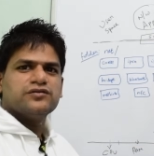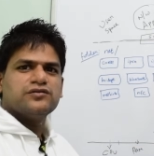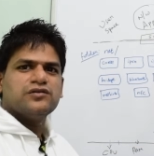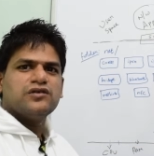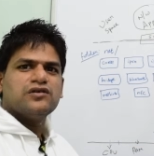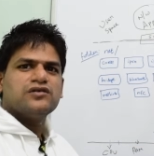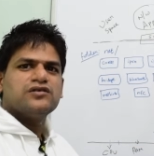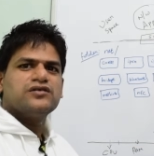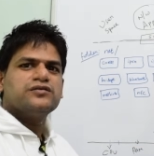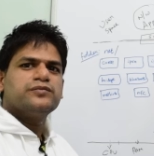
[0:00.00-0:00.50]

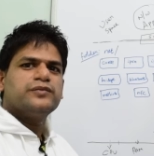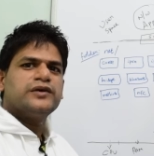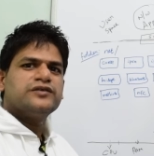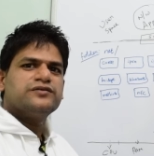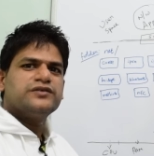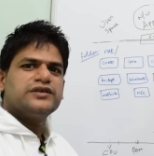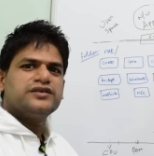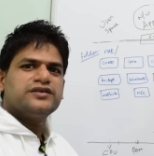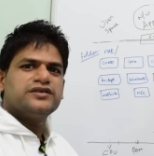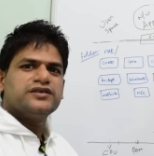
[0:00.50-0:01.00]
followed by
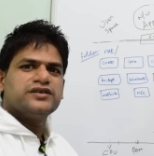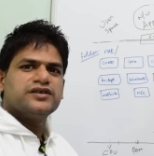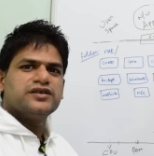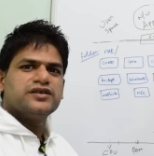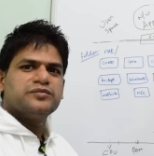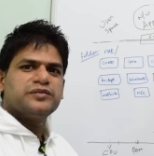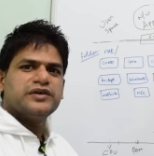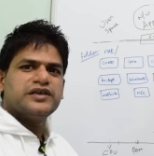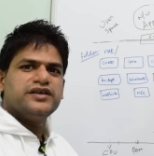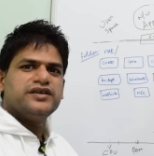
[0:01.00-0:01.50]
which
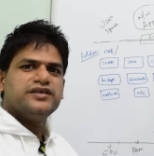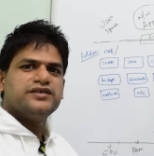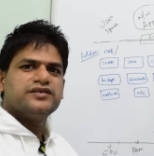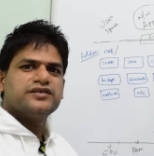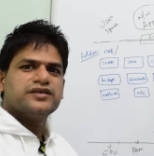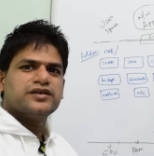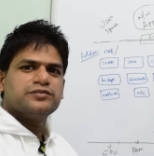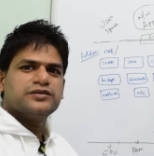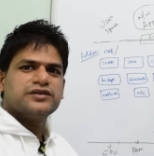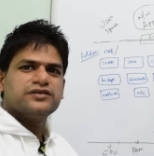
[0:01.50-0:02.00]
in my each
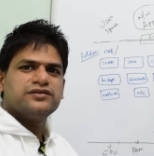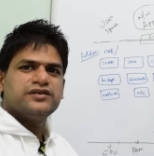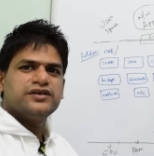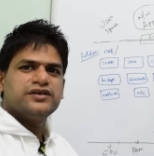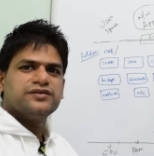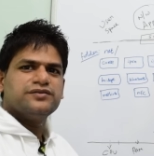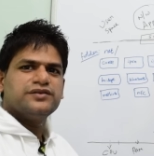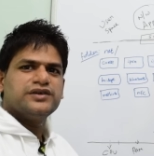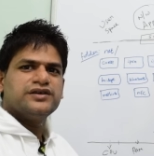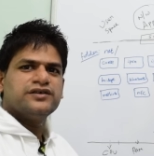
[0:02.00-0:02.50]

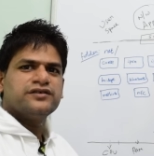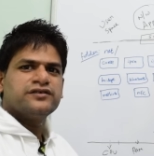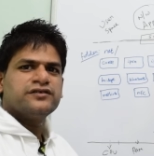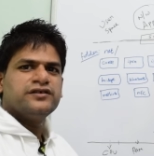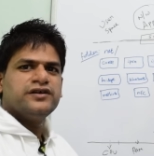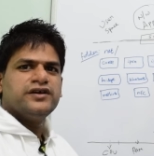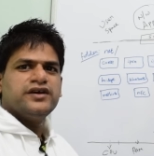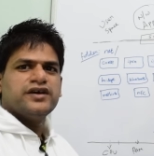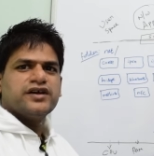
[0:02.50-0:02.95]
subsequent video